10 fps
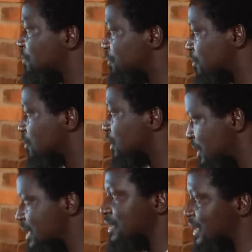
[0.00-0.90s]
The ties?
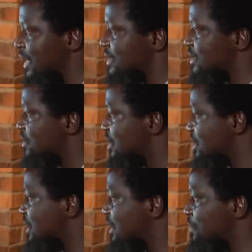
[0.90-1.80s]
Yeah, the ties. This
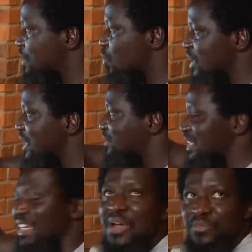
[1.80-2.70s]
is the time that we lifted
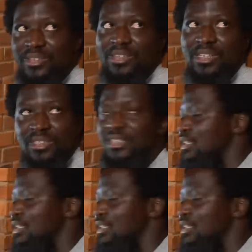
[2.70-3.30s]
everything.